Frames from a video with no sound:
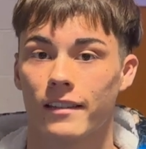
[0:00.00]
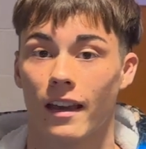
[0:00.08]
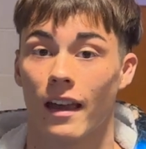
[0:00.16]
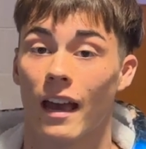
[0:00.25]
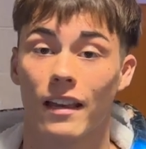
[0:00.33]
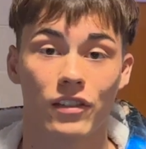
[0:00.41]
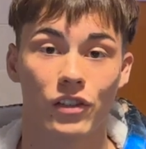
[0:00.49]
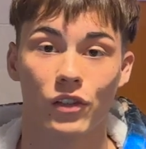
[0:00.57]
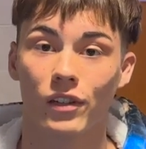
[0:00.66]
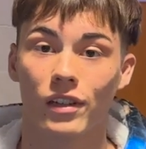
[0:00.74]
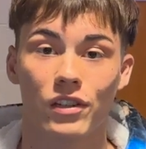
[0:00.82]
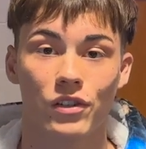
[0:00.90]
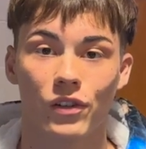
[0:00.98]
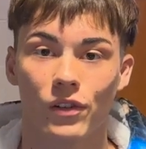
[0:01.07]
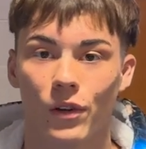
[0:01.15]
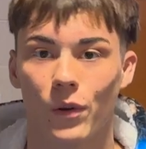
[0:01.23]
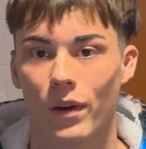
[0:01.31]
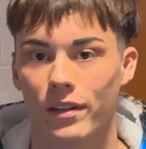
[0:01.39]
that as a uni student
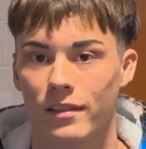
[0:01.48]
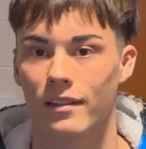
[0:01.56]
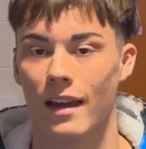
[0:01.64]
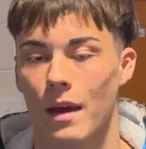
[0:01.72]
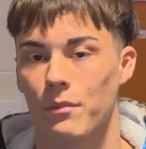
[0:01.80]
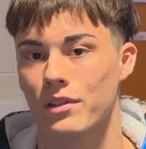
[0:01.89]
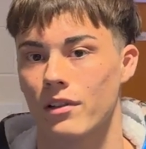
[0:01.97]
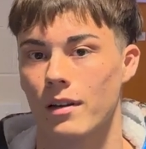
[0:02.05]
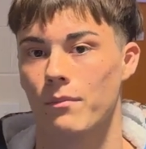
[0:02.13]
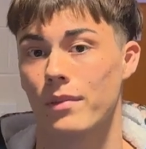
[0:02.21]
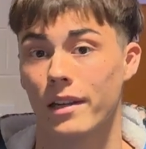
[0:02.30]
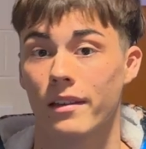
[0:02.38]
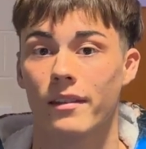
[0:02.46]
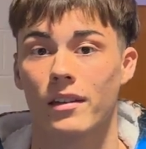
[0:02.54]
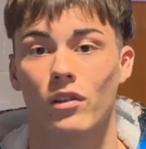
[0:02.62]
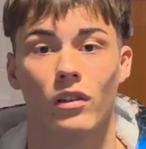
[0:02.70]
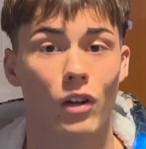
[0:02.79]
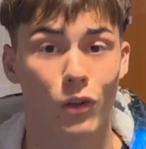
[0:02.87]
who has an appetite bigger than
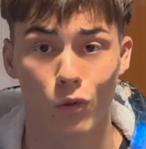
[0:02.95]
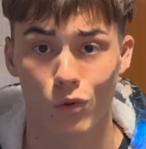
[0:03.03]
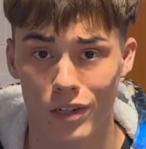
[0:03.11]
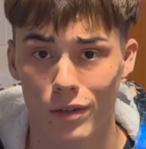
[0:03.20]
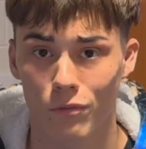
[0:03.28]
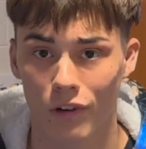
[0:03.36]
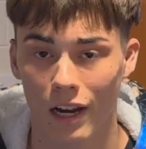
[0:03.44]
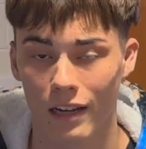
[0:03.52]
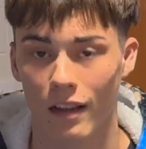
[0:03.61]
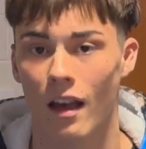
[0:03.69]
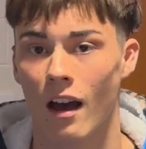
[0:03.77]
your local gym rat,